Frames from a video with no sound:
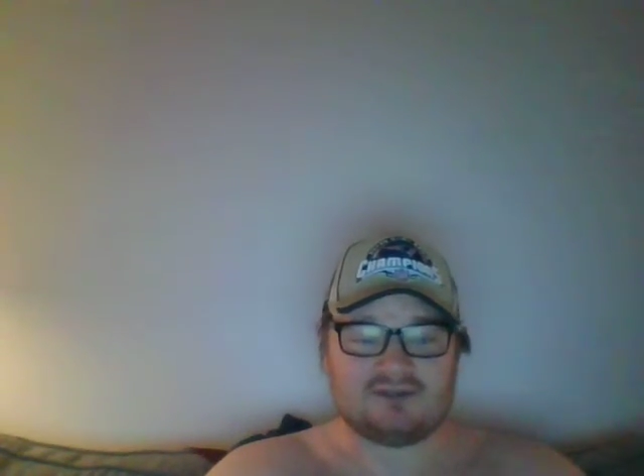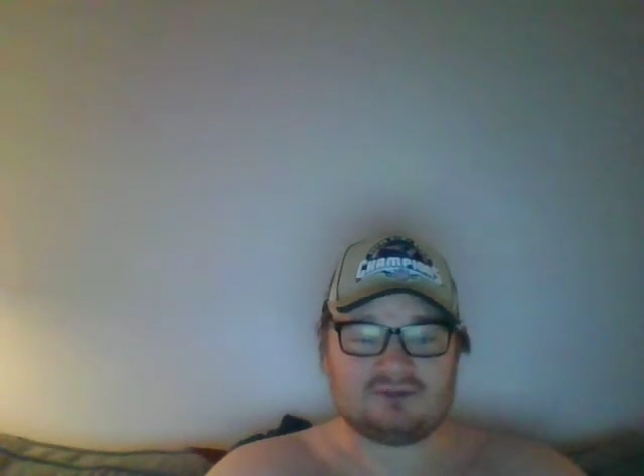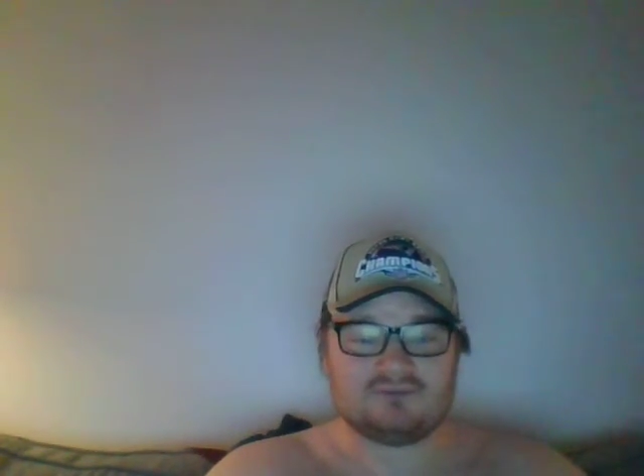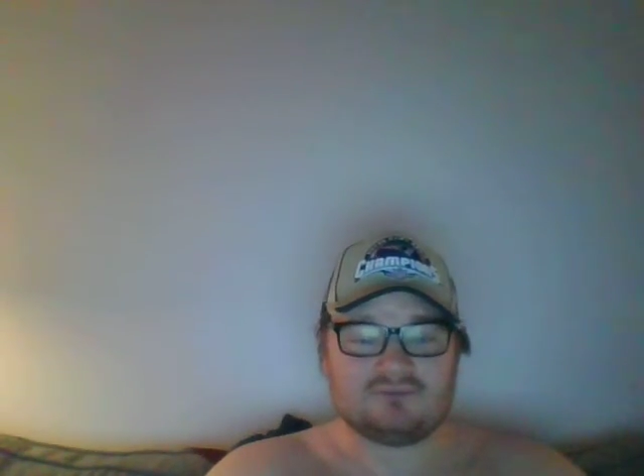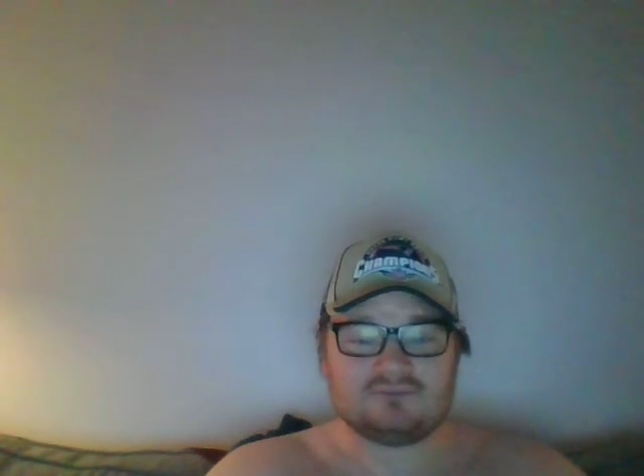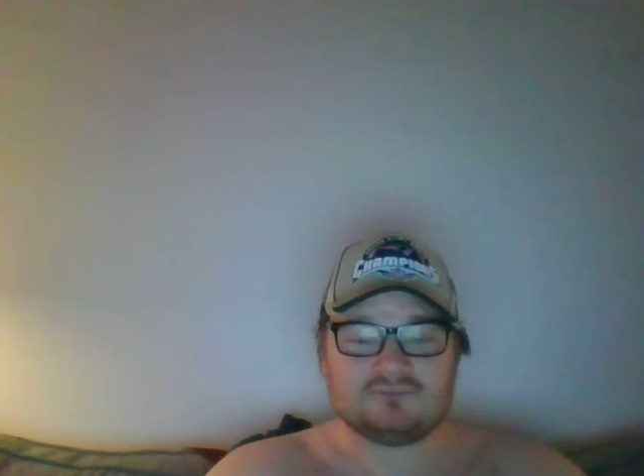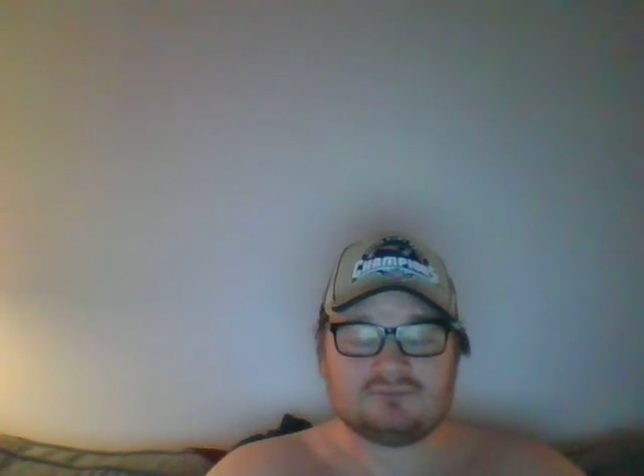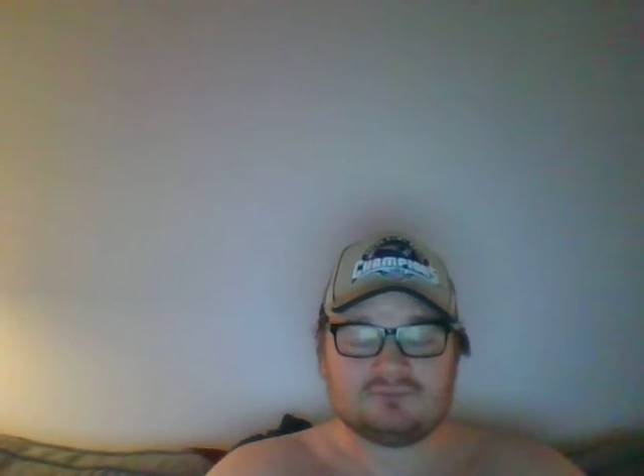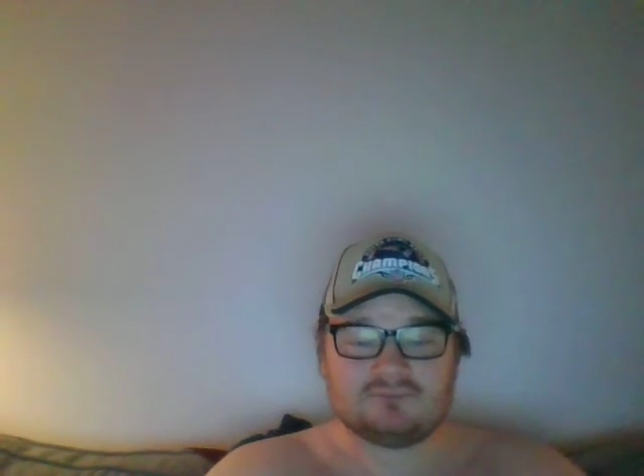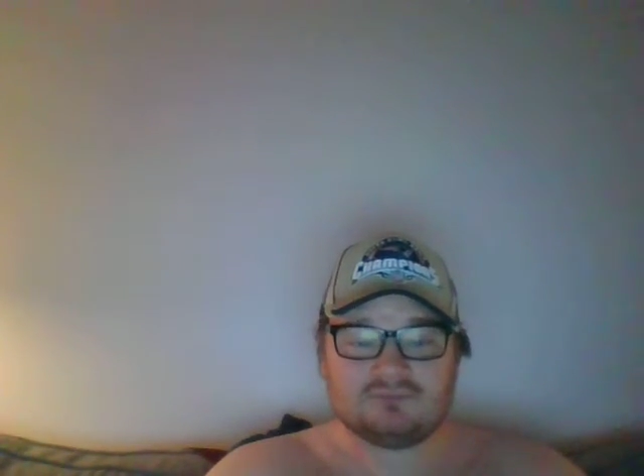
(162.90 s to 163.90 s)
Your
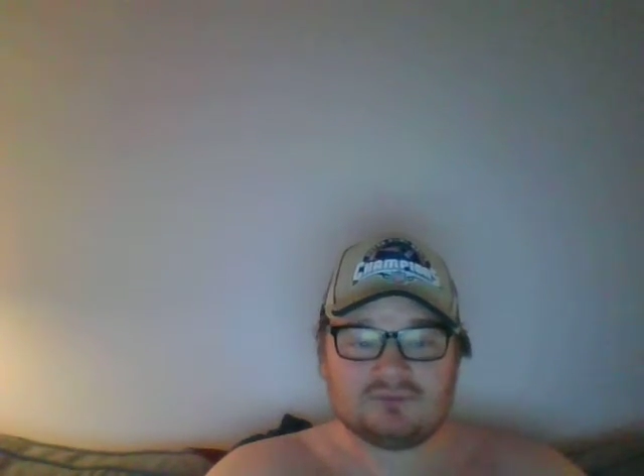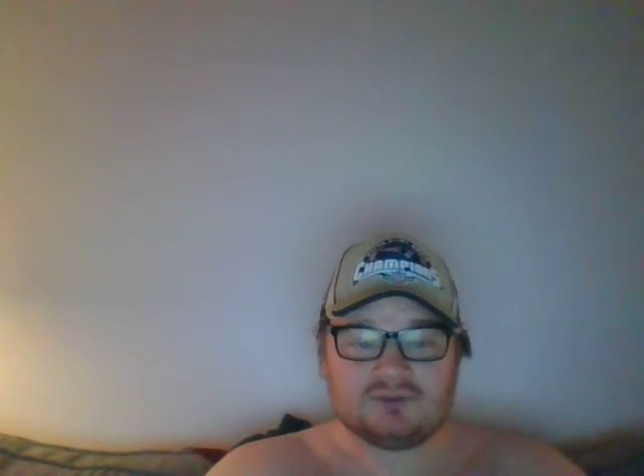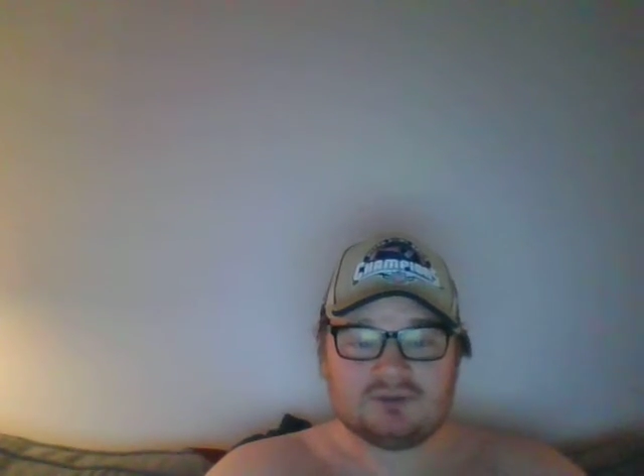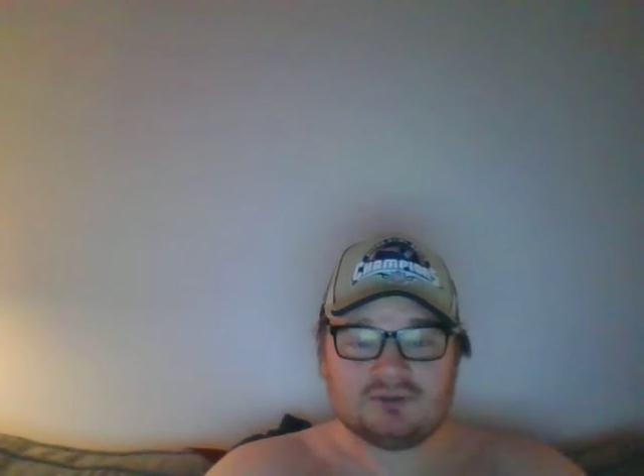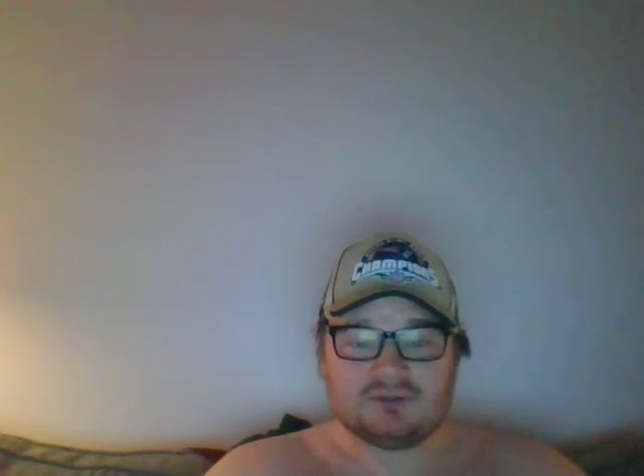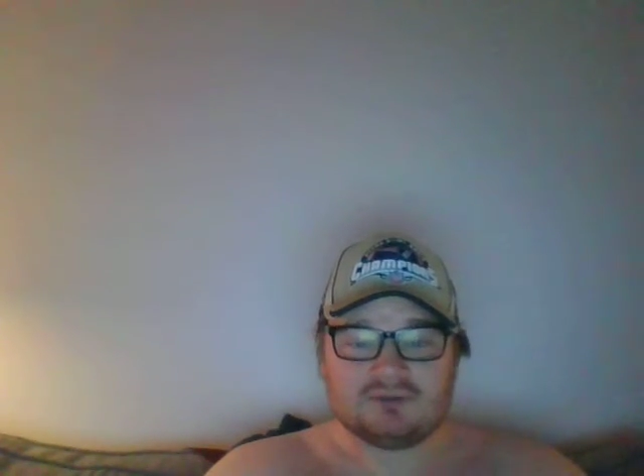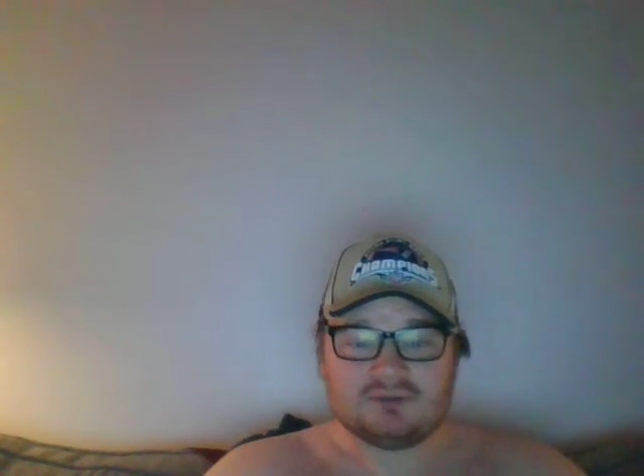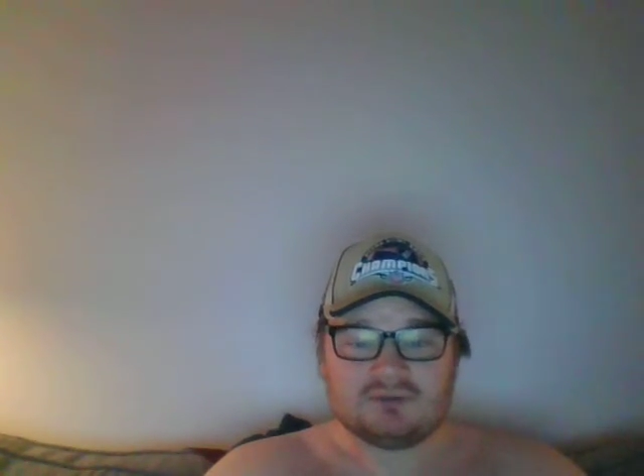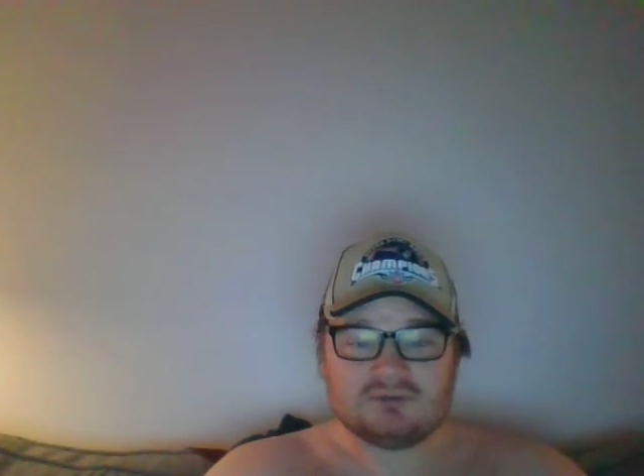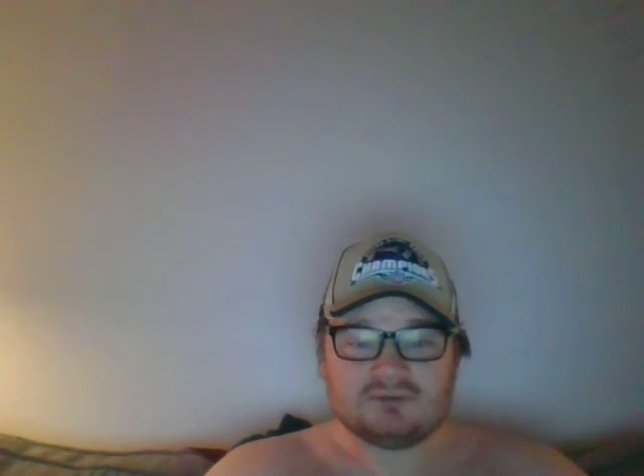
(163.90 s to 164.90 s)
referee, Errol
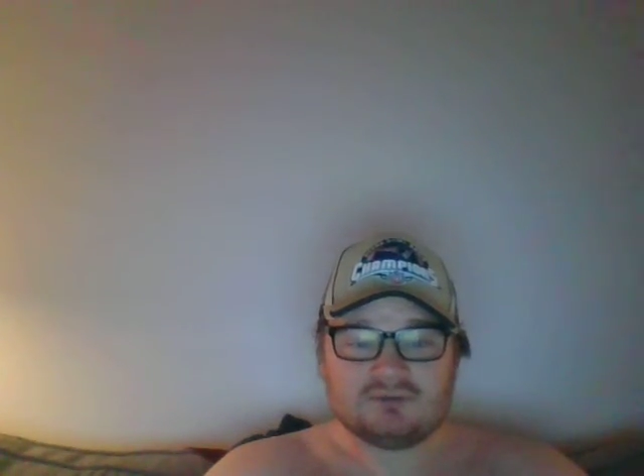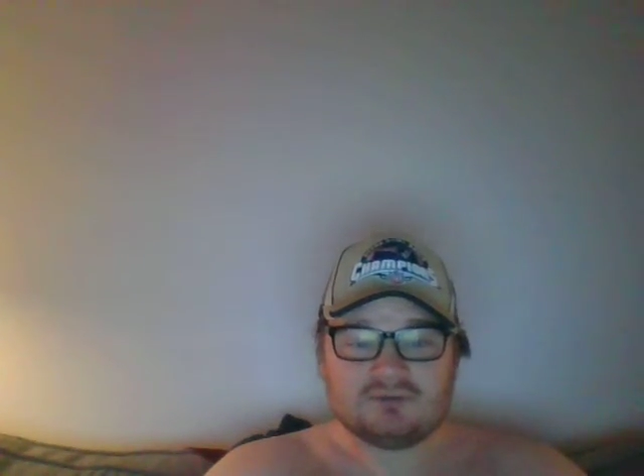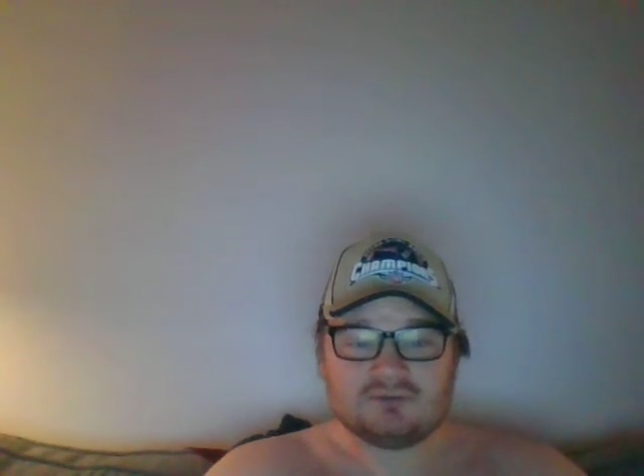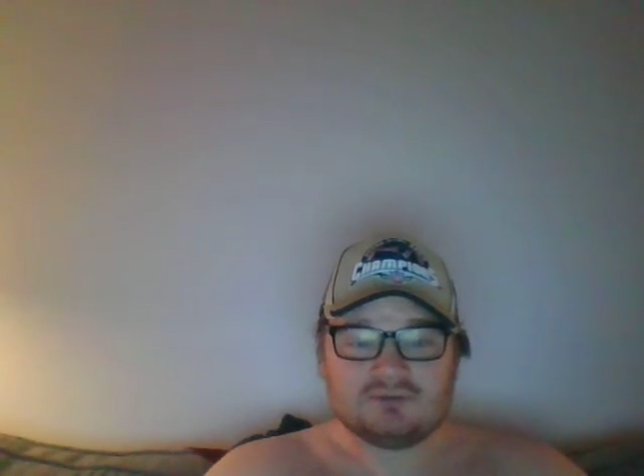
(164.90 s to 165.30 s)
Morgan.